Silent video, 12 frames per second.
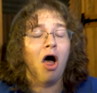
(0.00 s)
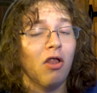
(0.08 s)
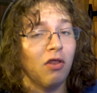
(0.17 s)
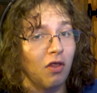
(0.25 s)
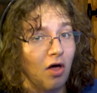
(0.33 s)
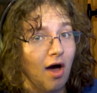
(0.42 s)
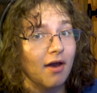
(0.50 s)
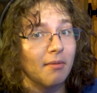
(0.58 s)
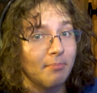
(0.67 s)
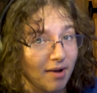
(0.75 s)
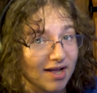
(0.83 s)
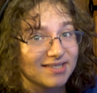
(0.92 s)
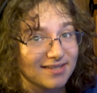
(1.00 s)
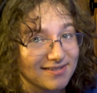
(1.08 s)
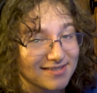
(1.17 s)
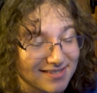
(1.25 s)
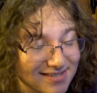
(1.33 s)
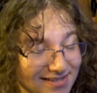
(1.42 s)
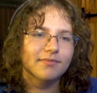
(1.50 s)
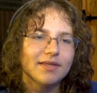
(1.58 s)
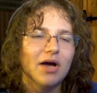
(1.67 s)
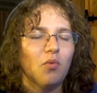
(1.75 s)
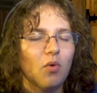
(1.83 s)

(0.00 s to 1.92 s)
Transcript: a lot of buttons. Now,